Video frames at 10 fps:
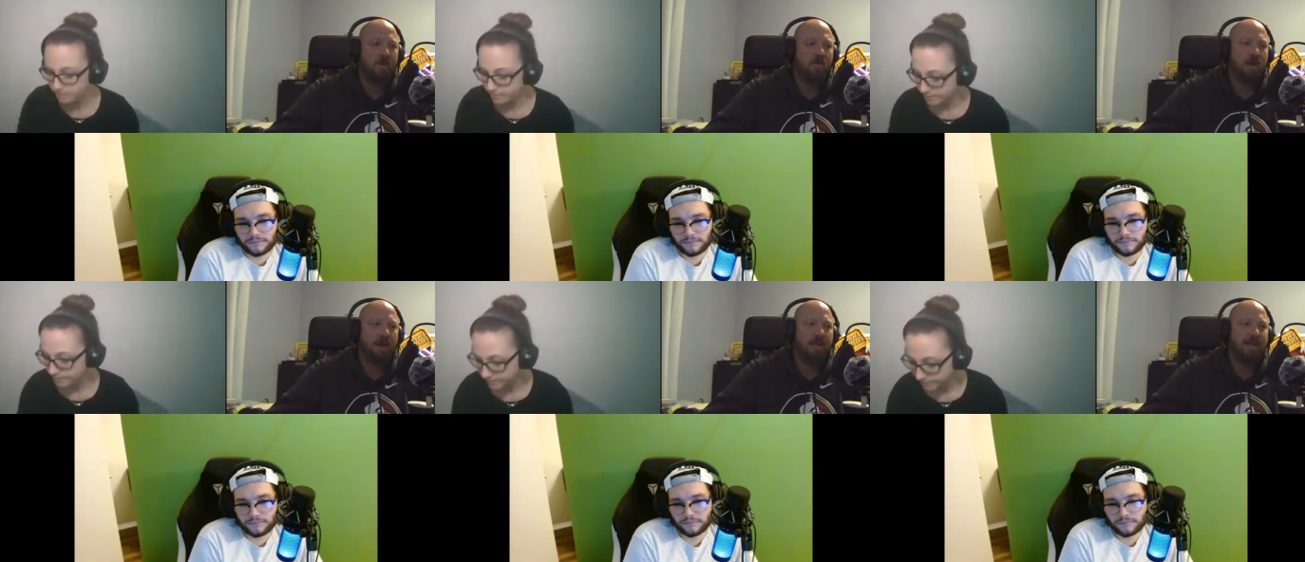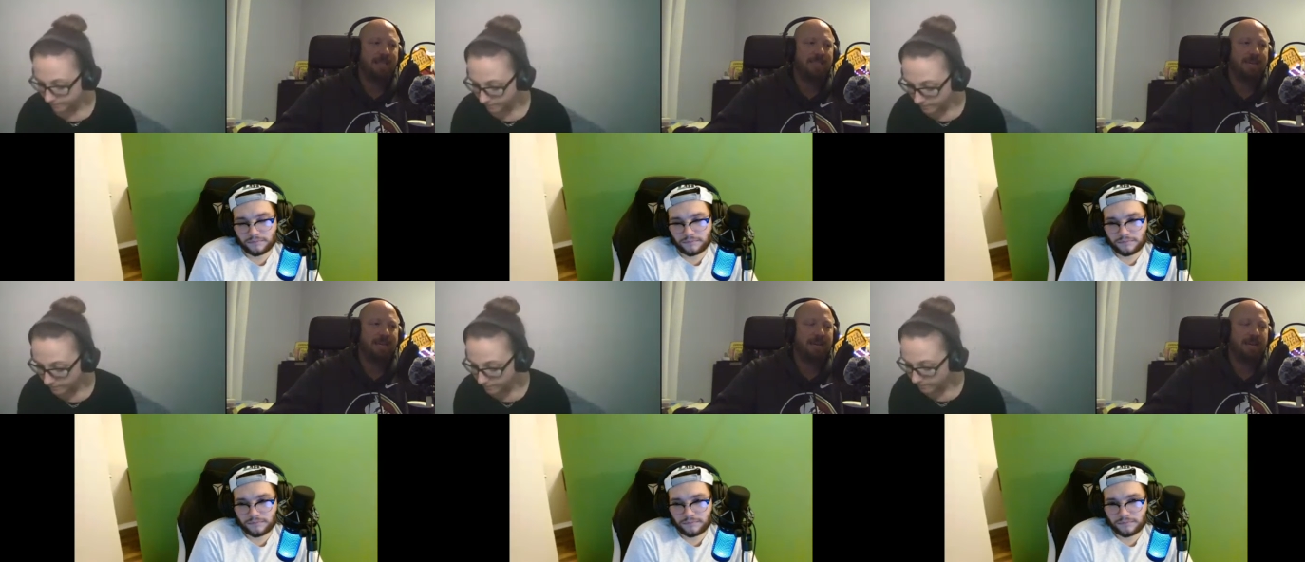Speaker 1: as a
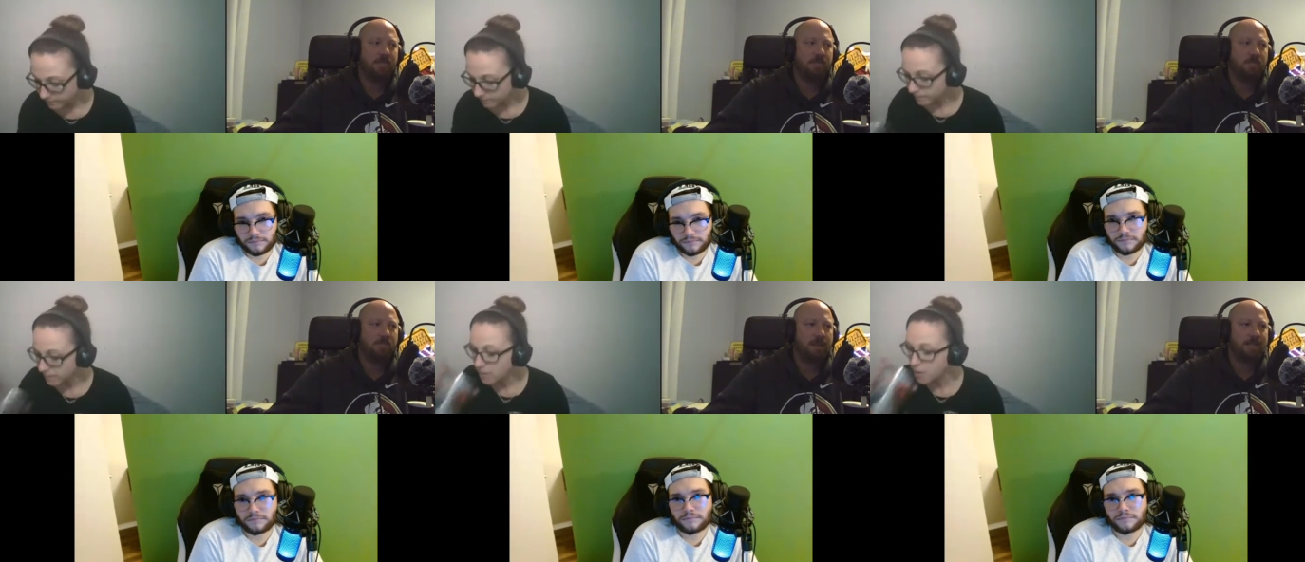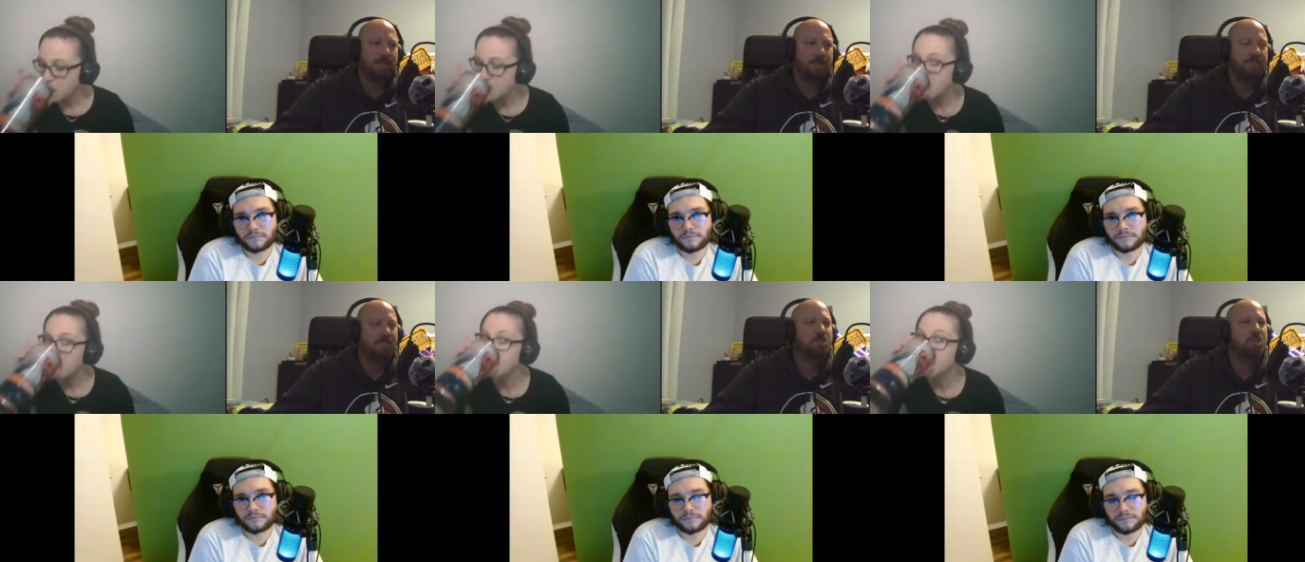if a
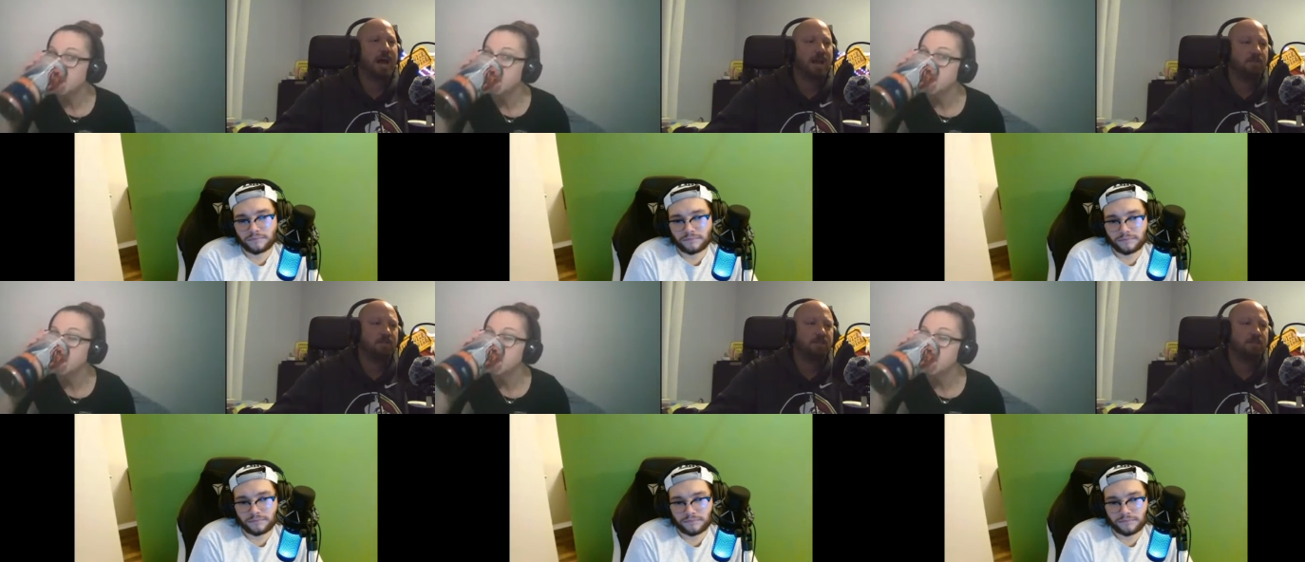child